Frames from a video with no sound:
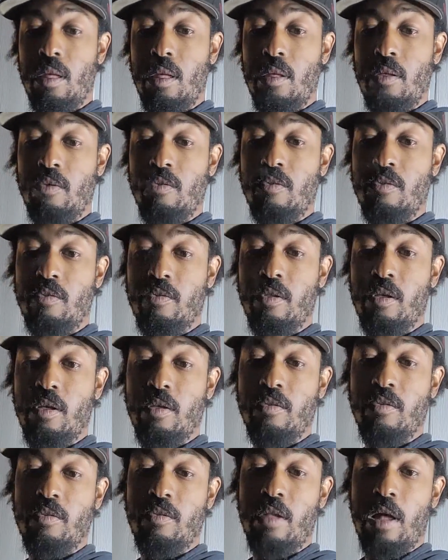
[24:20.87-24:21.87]
is
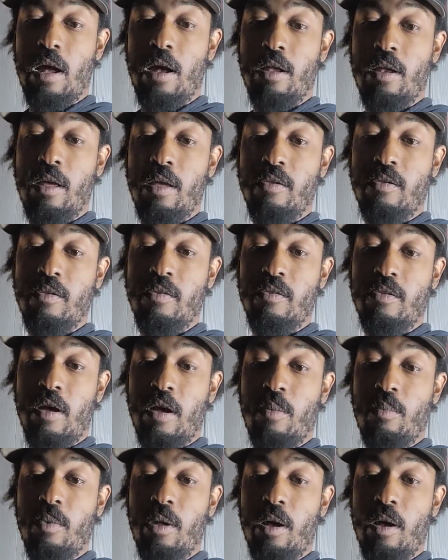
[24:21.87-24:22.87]
nowadays is
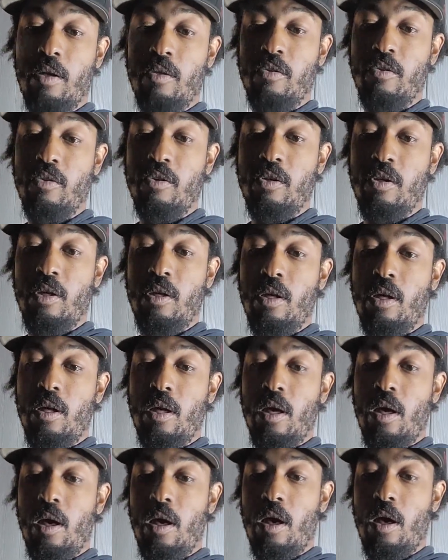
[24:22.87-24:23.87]
top notch.
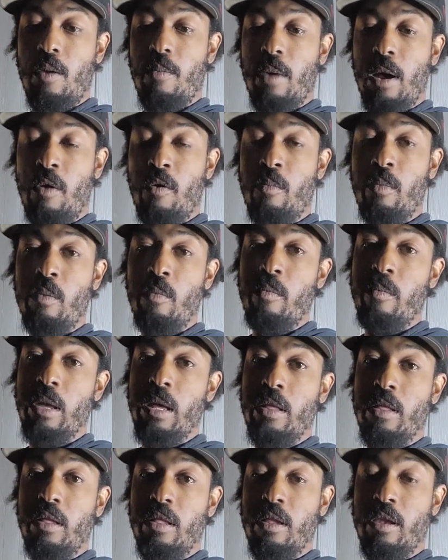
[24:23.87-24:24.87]
I remember
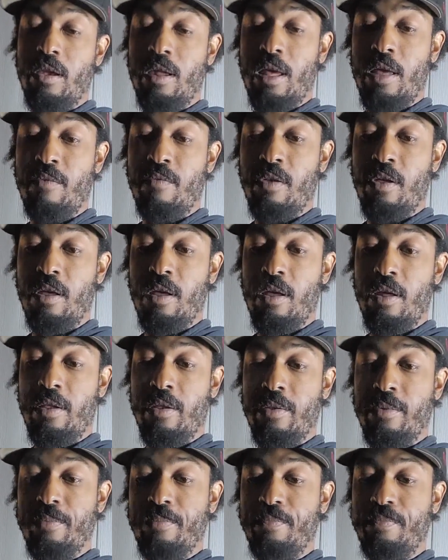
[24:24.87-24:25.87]
being in the Navy,
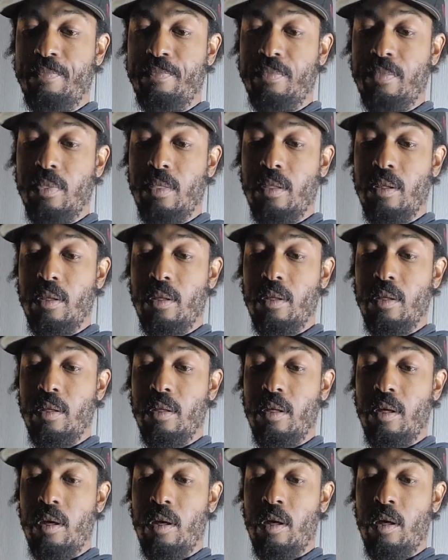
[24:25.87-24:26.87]
and
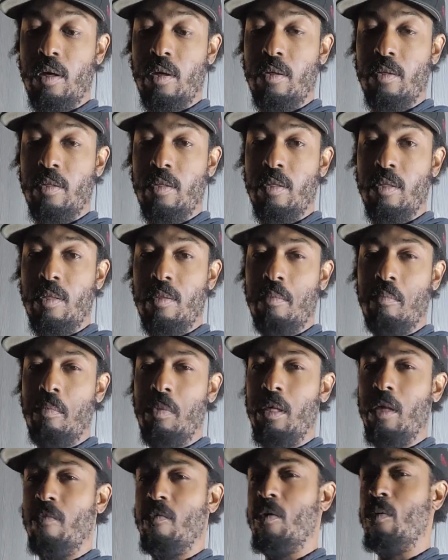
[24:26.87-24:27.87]
I
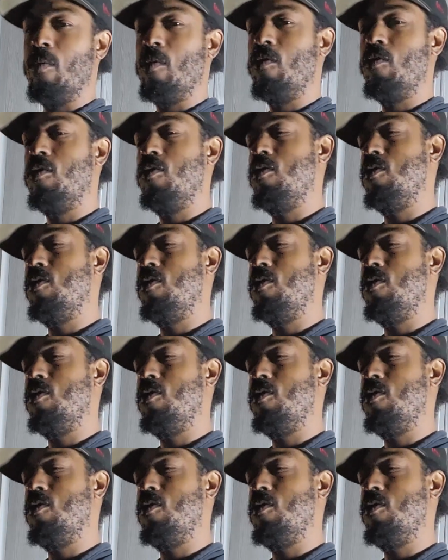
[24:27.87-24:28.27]
believe it was